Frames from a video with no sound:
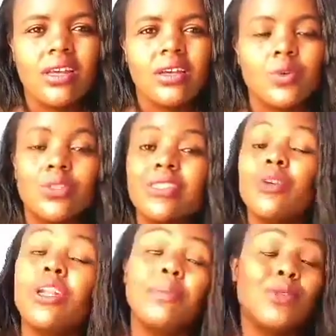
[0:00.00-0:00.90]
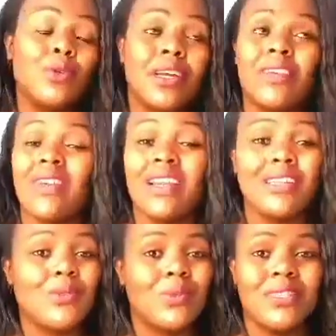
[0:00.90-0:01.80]
Because the only person who can never lie
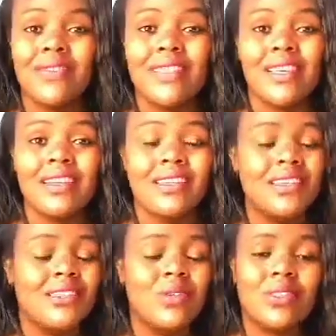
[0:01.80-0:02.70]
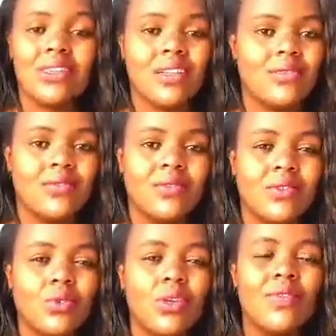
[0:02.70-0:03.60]
to, as I've said, is yourself.
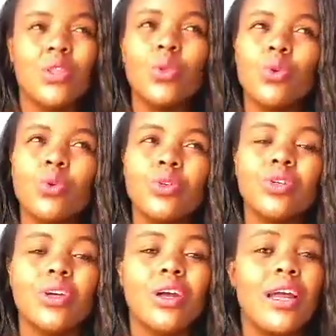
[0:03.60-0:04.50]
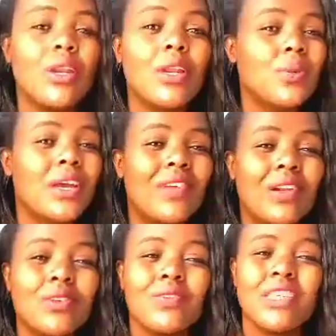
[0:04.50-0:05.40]
So even though I know we have a
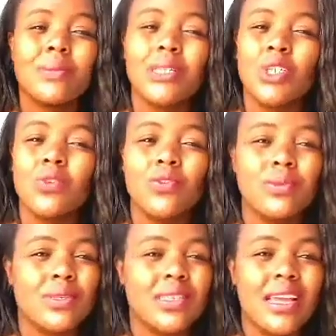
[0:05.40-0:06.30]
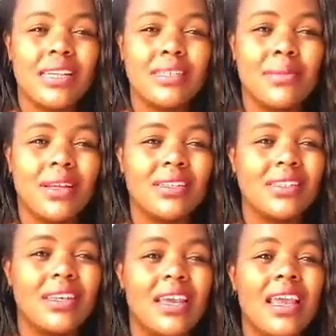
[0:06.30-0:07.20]
lot of expectation from society,
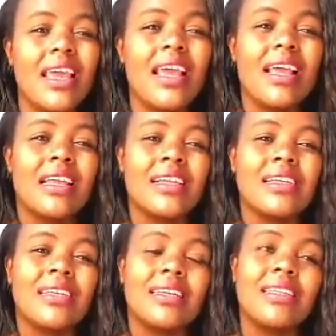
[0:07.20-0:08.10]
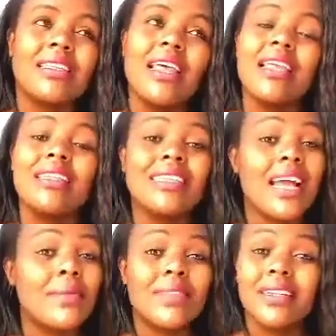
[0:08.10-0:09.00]
but there it
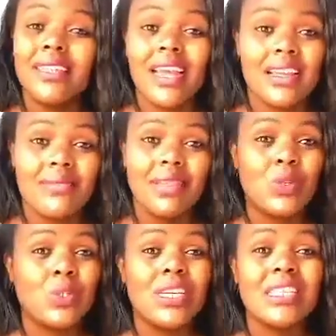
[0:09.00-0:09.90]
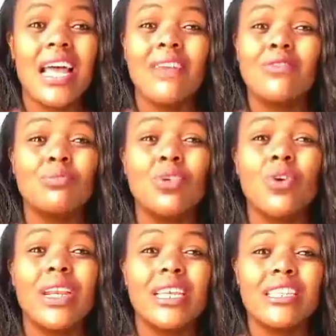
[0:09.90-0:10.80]
comes a time that you just have to be
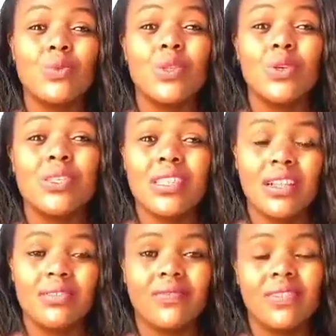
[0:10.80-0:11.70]
honest with yourself.